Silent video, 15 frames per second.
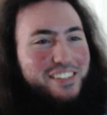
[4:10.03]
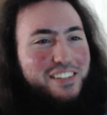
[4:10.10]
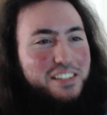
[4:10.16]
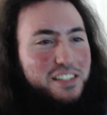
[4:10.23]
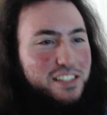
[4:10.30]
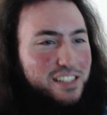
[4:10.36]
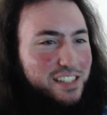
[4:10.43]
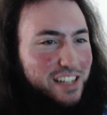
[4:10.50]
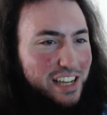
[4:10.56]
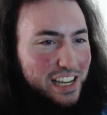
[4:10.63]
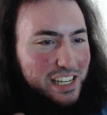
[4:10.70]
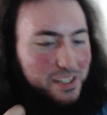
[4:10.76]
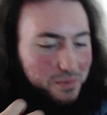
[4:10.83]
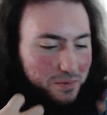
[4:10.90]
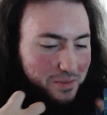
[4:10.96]
God,
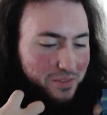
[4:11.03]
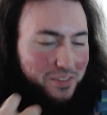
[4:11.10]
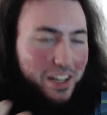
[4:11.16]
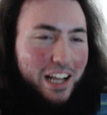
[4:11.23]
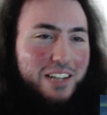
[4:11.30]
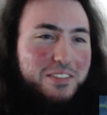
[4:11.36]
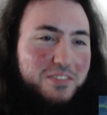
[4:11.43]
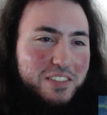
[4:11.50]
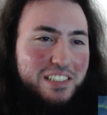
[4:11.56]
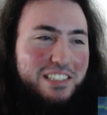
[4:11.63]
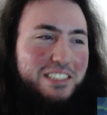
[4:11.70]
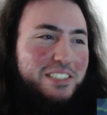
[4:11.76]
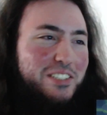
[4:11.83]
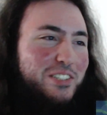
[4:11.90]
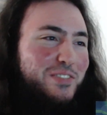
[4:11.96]
I'm I'm
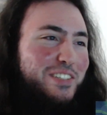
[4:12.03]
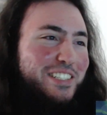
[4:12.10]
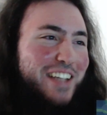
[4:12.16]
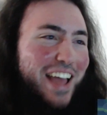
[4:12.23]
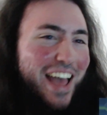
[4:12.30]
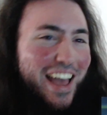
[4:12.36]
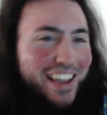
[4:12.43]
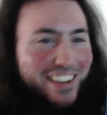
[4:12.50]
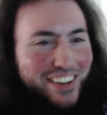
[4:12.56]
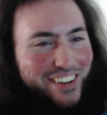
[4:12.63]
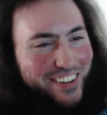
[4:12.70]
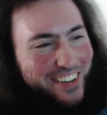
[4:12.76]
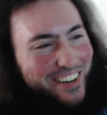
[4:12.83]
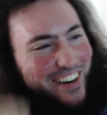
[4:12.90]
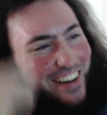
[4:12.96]
feeling so much
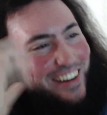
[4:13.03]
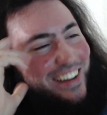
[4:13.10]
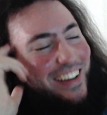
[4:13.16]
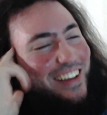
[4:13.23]
anger.